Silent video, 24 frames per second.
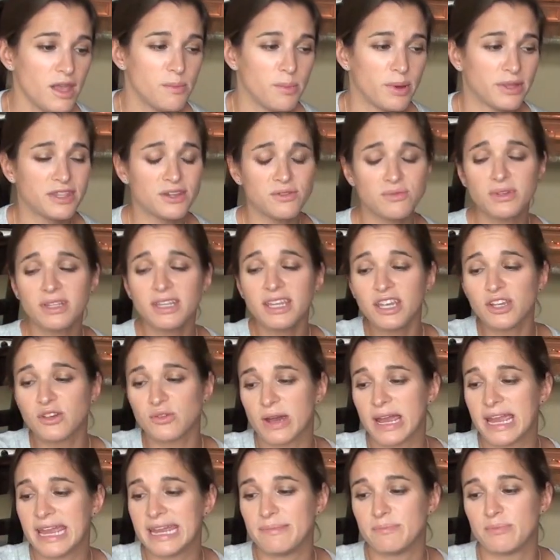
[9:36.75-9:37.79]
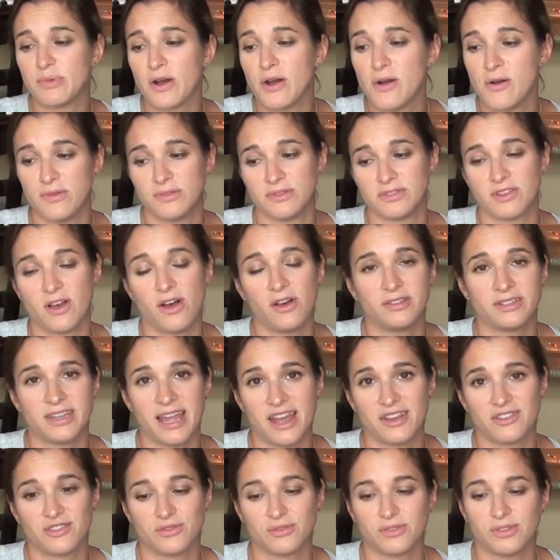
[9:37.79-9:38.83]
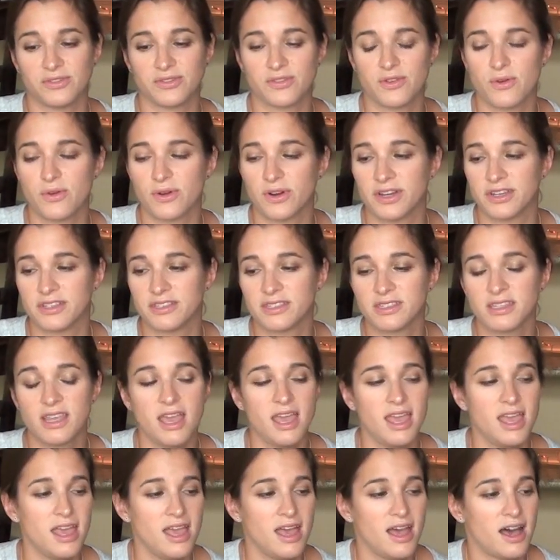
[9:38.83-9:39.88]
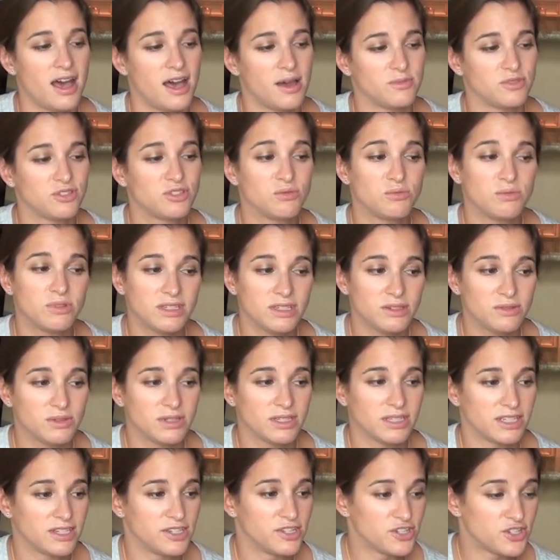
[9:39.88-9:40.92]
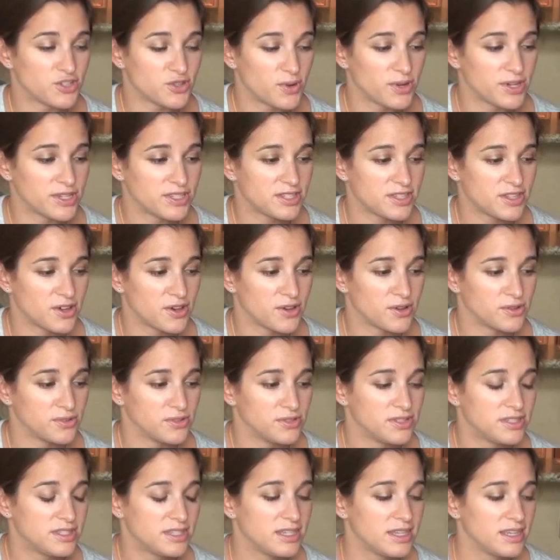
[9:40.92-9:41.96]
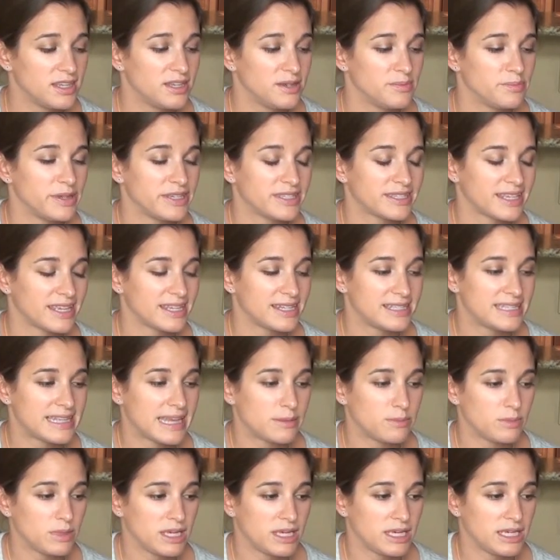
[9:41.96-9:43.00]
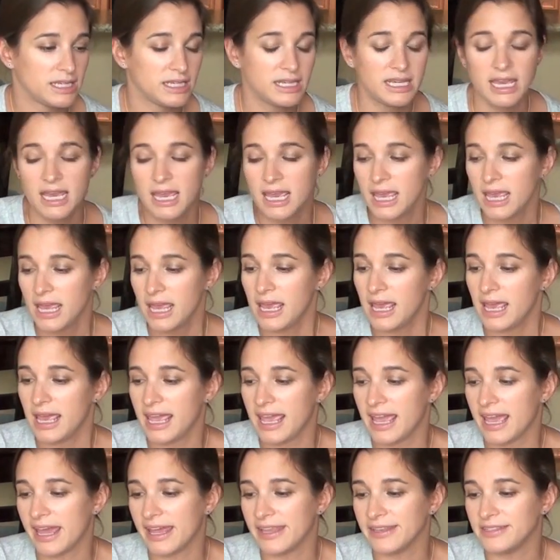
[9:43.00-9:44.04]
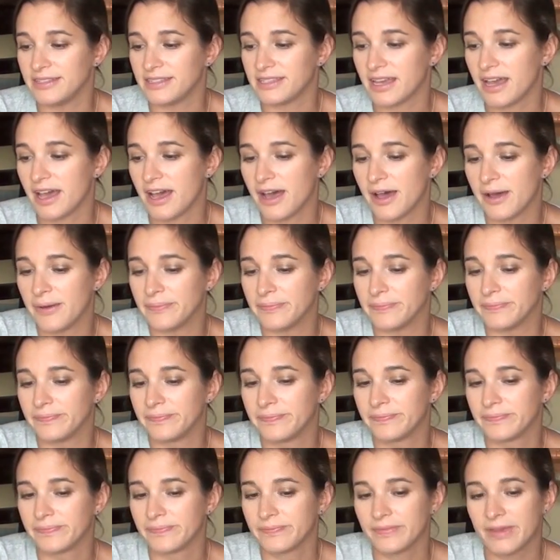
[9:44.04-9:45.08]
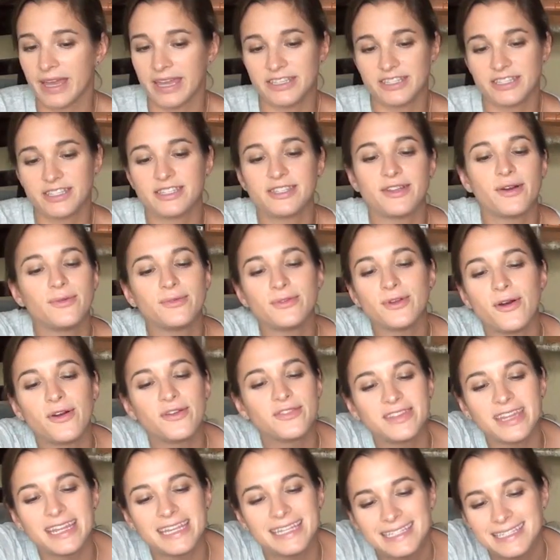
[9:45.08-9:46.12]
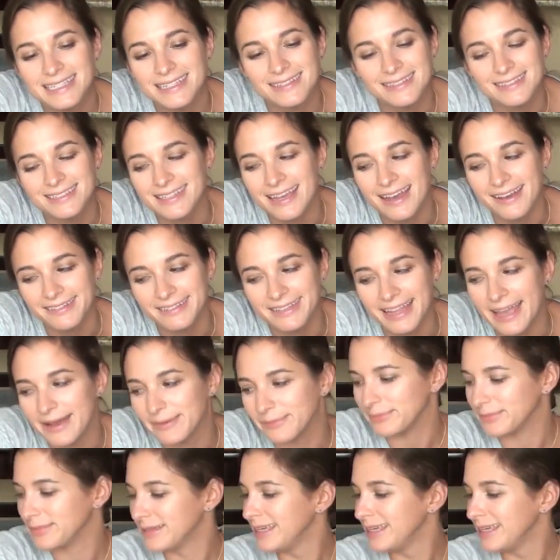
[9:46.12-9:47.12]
But they're really great bones, all natural of course. She really, really enjoys those. Biscuits, I mean. And I just don't know if they still sell them.